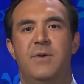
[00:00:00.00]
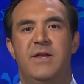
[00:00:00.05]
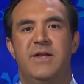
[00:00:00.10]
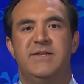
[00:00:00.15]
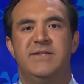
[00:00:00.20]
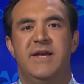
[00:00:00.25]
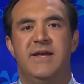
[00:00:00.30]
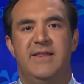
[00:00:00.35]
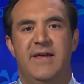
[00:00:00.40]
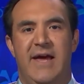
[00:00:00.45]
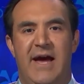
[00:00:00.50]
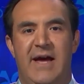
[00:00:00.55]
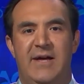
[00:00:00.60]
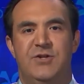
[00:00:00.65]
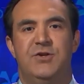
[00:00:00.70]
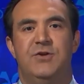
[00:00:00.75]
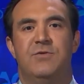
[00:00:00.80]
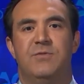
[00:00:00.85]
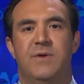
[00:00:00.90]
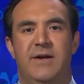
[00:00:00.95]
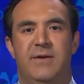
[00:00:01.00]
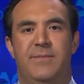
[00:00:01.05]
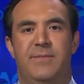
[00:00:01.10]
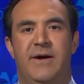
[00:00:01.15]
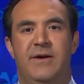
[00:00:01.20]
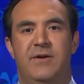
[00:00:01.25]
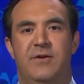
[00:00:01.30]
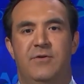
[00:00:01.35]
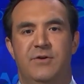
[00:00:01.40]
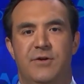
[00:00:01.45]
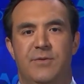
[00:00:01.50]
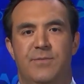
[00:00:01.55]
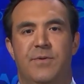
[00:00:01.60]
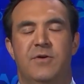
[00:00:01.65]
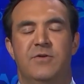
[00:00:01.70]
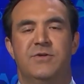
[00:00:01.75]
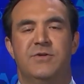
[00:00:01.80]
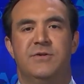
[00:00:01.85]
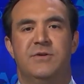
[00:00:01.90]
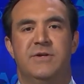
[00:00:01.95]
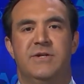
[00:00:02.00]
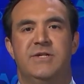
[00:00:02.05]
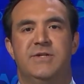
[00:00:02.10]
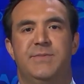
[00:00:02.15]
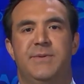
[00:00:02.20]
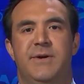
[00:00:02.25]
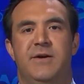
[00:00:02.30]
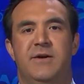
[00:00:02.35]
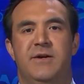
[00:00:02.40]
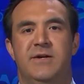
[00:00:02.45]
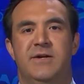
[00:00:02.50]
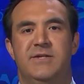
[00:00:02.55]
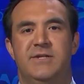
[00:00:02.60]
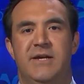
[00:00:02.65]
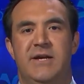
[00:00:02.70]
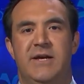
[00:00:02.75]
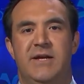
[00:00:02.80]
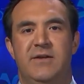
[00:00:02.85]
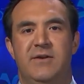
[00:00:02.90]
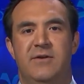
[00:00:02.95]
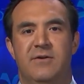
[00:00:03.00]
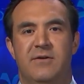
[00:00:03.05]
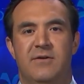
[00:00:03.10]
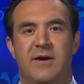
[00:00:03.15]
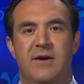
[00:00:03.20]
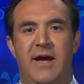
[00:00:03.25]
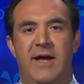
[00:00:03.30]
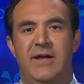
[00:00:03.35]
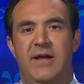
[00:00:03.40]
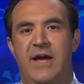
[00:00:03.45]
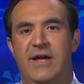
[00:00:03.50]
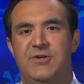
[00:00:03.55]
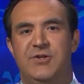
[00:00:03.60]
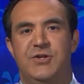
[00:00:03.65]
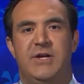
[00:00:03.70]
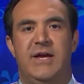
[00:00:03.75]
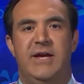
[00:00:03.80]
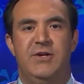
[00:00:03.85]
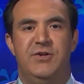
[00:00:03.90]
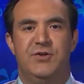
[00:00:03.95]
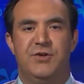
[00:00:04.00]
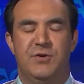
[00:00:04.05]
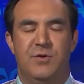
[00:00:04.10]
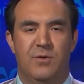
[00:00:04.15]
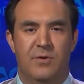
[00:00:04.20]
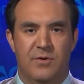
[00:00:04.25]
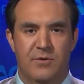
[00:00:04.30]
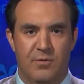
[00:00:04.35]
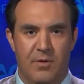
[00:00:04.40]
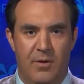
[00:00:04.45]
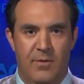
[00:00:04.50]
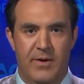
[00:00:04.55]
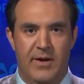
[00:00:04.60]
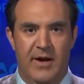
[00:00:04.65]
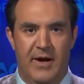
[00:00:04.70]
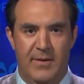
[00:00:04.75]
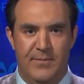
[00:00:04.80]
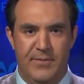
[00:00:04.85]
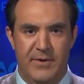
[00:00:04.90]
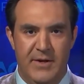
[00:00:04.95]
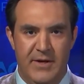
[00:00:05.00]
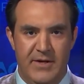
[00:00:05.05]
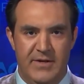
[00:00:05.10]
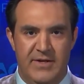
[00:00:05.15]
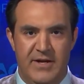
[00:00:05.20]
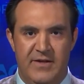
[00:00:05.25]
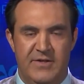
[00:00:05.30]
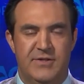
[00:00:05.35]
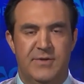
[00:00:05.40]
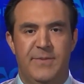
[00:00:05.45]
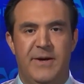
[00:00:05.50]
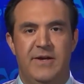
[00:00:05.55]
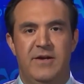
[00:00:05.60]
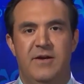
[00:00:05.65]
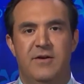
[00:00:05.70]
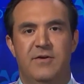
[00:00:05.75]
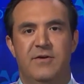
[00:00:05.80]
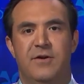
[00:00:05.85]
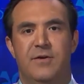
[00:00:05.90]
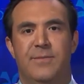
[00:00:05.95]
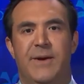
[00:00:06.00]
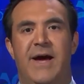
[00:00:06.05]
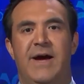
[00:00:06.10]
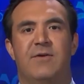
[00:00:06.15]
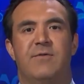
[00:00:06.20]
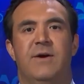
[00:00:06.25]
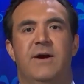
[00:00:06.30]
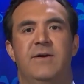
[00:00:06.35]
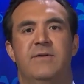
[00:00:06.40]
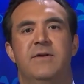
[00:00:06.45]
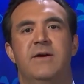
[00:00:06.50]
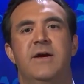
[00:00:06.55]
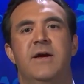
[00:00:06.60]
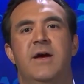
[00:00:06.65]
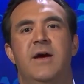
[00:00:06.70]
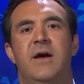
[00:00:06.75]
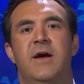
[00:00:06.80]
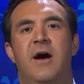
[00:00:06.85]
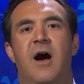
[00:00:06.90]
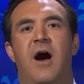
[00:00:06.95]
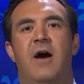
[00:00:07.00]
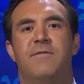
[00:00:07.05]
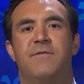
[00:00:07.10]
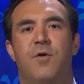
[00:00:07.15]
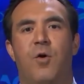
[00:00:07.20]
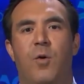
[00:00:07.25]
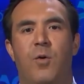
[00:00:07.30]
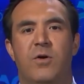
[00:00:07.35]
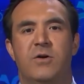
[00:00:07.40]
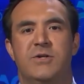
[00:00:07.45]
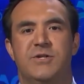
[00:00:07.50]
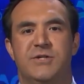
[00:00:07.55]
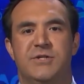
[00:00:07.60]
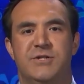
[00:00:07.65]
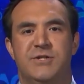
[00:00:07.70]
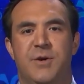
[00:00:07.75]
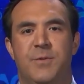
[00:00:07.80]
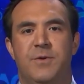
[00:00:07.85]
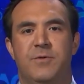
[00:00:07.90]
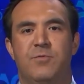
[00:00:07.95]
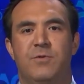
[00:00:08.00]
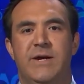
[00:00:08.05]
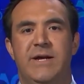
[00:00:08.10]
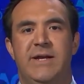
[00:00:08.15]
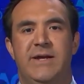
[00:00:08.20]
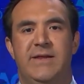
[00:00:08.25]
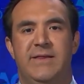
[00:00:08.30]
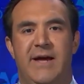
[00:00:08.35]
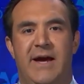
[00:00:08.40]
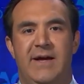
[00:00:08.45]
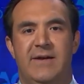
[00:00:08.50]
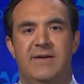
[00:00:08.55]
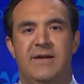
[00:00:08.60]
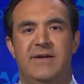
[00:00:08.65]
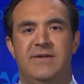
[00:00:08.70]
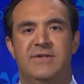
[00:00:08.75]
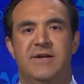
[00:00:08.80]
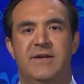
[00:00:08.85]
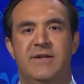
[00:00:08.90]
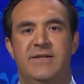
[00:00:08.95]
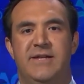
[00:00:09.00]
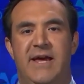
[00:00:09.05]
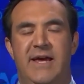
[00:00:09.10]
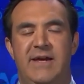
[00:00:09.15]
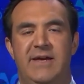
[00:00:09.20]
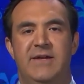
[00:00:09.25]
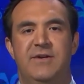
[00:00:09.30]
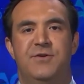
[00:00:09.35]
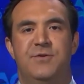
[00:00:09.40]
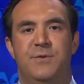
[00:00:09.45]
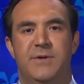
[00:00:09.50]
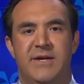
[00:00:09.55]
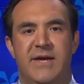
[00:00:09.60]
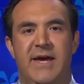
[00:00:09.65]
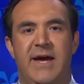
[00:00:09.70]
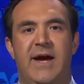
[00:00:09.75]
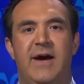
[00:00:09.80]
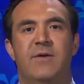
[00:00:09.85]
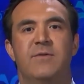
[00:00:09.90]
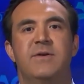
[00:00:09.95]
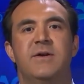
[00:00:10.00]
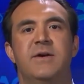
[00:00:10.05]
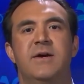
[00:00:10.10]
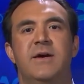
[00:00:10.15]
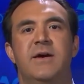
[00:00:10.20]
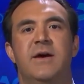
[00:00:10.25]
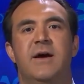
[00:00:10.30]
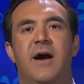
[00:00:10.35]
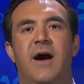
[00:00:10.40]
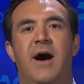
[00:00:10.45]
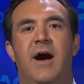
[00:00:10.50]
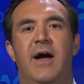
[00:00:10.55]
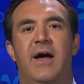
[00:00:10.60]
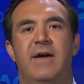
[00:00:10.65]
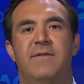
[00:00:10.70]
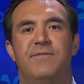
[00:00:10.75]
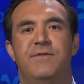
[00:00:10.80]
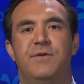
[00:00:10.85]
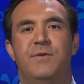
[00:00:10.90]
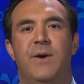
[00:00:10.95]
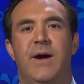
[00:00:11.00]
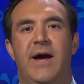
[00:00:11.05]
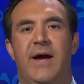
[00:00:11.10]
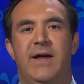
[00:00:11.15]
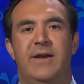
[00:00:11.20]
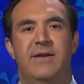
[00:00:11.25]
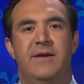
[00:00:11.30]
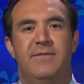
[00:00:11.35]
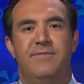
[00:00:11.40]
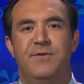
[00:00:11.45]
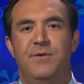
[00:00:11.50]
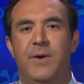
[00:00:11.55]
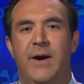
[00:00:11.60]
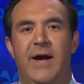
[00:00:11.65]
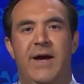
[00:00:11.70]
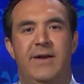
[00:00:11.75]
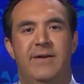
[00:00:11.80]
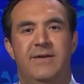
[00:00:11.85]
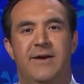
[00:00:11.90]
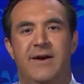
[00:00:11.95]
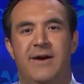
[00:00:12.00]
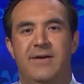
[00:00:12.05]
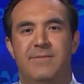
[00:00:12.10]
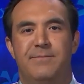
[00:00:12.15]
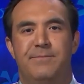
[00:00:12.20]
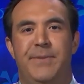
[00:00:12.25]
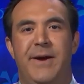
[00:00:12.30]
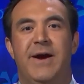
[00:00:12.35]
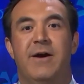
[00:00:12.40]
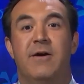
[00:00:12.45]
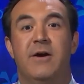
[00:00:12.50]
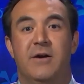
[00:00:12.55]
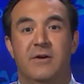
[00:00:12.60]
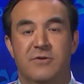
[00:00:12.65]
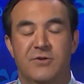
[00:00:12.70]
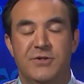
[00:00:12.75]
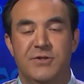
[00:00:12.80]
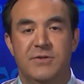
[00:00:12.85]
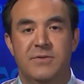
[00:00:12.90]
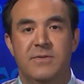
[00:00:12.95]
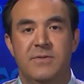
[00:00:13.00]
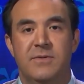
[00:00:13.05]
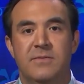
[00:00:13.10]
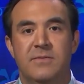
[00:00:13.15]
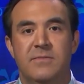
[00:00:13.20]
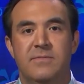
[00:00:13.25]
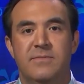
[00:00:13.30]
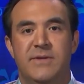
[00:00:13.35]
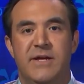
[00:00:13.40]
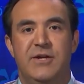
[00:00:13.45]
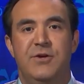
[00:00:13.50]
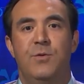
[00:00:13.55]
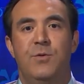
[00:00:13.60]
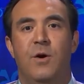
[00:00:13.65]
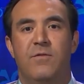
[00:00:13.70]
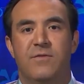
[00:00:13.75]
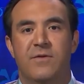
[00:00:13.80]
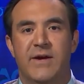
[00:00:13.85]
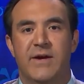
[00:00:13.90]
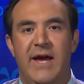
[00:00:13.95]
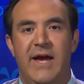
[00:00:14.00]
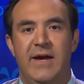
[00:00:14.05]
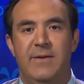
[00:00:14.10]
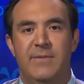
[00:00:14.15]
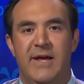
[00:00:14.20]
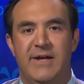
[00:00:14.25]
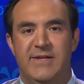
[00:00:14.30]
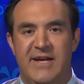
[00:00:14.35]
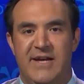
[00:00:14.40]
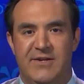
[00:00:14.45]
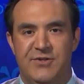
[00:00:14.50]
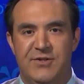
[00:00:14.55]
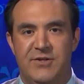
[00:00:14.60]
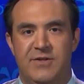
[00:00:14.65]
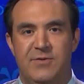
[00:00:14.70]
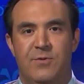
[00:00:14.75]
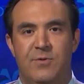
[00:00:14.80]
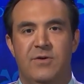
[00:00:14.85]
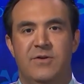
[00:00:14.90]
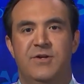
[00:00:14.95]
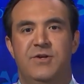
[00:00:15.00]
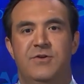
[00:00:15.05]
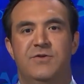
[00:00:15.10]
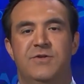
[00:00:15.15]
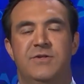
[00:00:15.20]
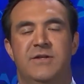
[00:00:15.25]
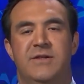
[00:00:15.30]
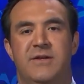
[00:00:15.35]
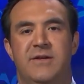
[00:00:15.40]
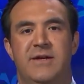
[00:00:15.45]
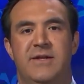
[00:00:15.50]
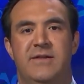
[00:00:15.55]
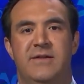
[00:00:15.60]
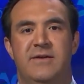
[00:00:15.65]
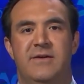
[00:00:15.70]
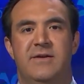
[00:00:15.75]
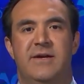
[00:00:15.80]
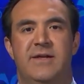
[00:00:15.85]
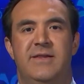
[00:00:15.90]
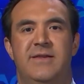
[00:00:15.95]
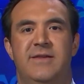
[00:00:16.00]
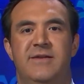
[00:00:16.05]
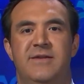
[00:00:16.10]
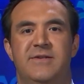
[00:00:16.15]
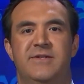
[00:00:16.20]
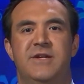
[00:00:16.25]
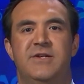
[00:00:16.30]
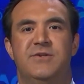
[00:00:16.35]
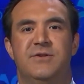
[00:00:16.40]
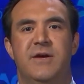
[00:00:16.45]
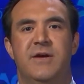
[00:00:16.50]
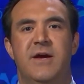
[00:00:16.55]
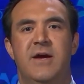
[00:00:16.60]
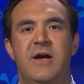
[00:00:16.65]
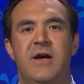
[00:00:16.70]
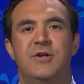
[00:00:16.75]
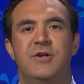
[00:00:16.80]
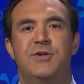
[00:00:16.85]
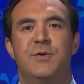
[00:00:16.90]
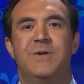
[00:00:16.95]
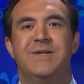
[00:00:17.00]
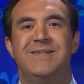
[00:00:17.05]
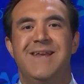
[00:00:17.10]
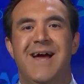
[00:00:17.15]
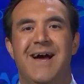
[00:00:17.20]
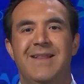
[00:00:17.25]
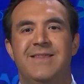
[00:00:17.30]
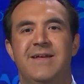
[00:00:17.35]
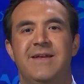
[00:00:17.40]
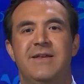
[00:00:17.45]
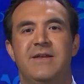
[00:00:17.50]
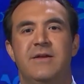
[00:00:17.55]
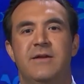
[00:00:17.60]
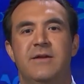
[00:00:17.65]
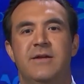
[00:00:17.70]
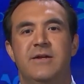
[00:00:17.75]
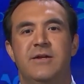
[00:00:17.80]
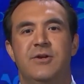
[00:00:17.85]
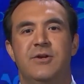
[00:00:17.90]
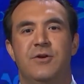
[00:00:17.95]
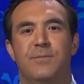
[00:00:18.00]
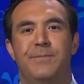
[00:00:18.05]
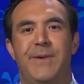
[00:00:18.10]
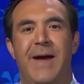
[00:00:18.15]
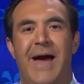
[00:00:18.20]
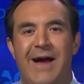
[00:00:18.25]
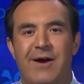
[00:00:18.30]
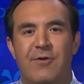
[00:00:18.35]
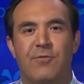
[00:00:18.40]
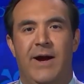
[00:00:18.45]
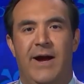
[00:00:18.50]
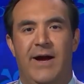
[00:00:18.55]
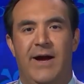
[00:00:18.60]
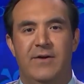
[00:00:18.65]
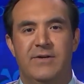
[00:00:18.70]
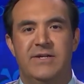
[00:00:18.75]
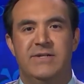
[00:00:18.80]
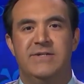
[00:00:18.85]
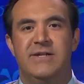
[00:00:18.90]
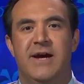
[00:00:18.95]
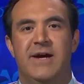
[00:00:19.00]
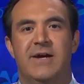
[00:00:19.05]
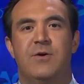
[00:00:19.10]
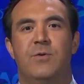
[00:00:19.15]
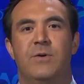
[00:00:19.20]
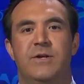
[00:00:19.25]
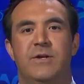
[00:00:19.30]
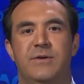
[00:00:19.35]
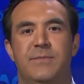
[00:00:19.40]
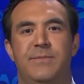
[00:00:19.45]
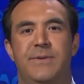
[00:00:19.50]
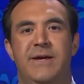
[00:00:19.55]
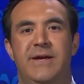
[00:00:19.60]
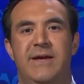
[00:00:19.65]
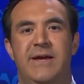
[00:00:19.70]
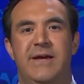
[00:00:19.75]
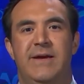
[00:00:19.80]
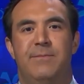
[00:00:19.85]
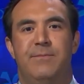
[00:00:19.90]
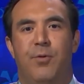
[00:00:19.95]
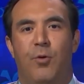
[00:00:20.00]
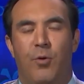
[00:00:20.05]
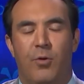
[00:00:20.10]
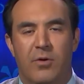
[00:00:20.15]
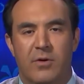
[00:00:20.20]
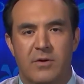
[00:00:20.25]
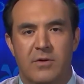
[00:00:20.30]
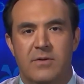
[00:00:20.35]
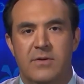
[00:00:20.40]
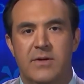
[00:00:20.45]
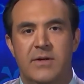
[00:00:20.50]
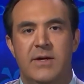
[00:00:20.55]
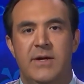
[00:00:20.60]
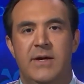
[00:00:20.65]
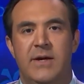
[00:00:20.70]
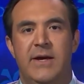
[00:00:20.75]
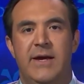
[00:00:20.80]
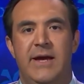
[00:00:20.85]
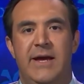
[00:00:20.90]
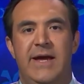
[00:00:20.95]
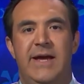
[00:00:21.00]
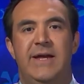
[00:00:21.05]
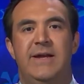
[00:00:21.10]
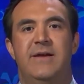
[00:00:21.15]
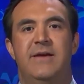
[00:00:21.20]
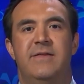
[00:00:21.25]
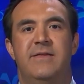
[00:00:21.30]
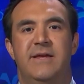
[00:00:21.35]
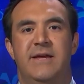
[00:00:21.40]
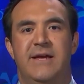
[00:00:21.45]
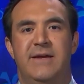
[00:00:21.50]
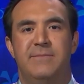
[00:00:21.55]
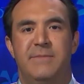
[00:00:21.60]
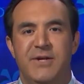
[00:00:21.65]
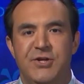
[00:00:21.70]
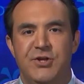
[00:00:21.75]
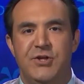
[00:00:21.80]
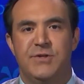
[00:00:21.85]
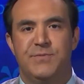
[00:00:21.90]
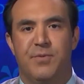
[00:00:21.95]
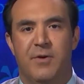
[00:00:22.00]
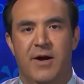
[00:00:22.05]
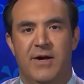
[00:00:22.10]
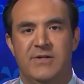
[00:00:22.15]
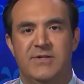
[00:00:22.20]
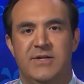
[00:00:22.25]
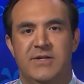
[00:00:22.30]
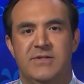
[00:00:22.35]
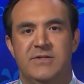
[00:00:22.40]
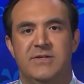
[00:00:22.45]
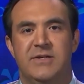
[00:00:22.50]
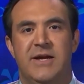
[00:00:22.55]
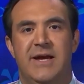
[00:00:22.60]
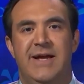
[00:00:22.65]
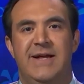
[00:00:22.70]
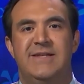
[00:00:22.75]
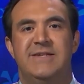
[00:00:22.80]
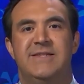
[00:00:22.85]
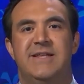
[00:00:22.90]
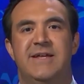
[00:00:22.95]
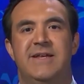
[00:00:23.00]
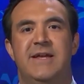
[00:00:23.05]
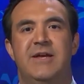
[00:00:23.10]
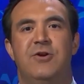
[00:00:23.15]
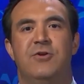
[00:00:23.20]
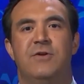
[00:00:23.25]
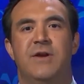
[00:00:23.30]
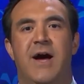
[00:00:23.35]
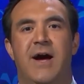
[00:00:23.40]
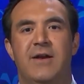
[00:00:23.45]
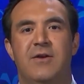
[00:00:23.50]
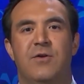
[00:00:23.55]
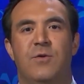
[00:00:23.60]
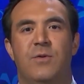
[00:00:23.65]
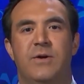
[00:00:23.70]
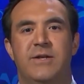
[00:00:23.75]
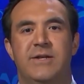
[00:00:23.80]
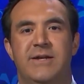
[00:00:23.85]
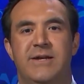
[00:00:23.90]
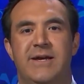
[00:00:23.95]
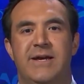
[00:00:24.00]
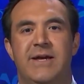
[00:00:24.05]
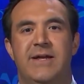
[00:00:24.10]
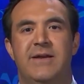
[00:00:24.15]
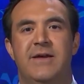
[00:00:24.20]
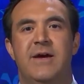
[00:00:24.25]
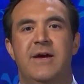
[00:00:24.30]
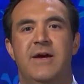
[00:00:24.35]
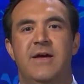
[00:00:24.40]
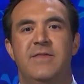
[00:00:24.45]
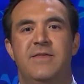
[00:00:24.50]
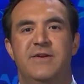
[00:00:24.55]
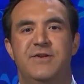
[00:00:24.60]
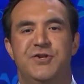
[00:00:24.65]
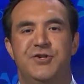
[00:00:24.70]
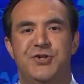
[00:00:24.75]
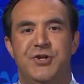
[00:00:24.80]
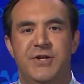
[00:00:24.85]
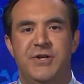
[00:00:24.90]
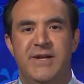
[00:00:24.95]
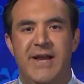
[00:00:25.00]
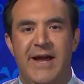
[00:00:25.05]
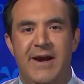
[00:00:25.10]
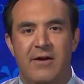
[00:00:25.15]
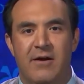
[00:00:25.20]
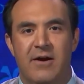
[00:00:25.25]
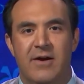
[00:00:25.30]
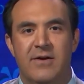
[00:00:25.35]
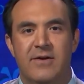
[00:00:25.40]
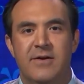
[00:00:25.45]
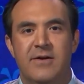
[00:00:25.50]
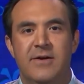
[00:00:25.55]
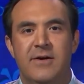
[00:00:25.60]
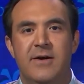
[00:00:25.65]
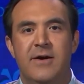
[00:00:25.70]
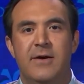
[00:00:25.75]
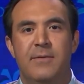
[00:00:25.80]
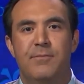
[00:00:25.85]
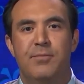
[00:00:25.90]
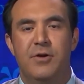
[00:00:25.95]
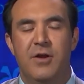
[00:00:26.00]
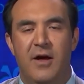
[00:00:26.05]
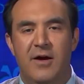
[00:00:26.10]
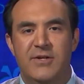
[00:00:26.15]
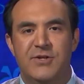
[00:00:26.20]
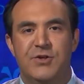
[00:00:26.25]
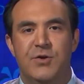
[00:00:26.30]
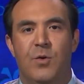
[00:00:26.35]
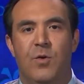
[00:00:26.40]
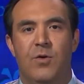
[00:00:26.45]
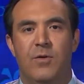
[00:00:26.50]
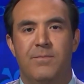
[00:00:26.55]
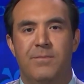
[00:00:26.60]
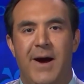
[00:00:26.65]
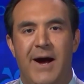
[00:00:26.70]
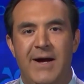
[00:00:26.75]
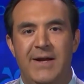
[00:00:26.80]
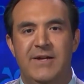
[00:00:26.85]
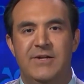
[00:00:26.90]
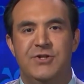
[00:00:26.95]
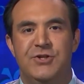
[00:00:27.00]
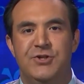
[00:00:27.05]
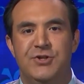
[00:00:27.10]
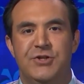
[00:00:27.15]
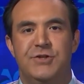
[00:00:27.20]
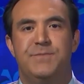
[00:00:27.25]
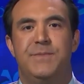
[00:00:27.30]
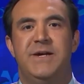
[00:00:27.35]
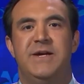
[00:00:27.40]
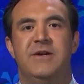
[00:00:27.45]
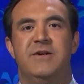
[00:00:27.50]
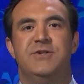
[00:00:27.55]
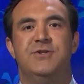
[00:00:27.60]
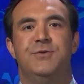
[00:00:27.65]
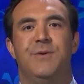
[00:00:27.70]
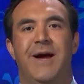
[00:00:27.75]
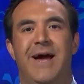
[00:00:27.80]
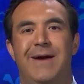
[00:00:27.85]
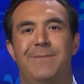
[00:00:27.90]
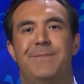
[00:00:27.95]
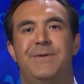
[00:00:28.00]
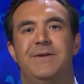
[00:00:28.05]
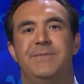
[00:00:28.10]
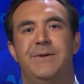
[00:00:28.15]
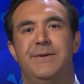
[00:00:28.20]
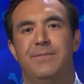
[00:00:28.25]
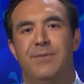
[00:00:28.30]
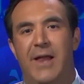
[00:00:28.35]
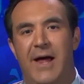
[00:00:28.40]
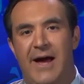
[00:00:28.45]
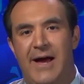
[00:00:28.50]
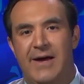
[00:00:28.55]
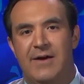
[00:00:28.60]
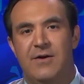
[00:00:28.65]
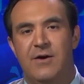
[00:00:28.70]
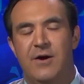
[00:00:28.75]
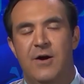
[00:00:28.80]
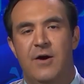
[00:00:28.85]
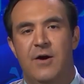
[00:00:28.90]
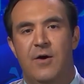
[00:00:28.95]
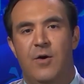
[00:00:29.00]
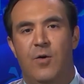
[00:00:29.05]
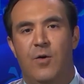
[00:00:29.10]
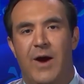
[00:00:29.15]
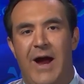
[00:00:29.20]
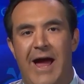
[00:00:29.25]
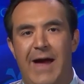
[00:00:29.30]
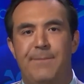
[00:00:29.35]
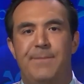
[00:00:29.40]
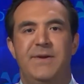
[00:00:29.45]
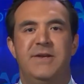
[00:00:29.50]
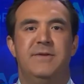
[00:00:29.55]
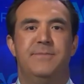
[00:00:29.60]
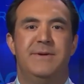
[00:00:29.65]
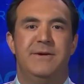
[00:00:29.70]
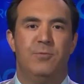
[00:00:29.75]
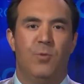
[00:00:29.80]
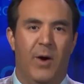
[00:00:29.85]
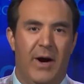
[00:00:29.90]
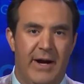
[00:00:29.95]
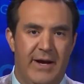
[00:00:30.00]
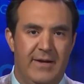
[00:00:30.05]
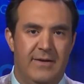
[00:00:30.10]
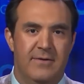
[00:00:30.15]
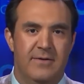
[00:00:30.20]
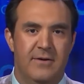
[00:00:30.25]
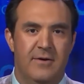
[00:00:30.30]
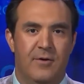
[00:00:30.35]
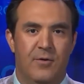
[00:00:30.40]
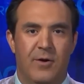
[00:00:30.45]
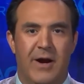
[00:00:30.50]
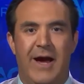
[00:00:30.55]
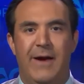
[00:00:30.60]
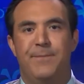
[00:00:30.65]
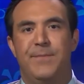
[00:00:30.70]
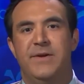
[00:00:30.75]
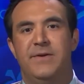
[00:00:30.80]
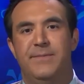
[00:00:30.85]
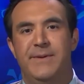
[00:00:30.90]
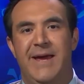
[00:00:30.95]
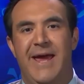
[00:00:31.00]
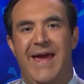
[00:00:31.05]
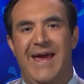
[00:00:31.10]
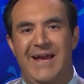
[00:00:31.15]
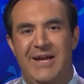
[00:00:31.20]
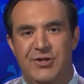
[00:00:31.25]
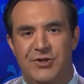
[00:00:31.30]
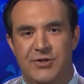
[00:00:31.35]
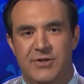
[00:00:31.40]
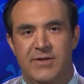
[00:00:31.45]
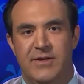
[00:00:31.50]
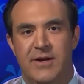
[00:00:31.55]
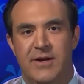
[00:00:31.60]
let's say they asked you to write about you know your personal experience in your e- education or growing up, tell us about you know your background. Of course, someone reading that is going to take into account uh, if you had if you had uh, barriers that you overcame. That's actually the word used in the in the in the decision. So it's not that your background is not going to be important in the admissions process. It's that you're not going to get this generic plus or minus just because you happen to be black or happen to be white or happen to be Asian.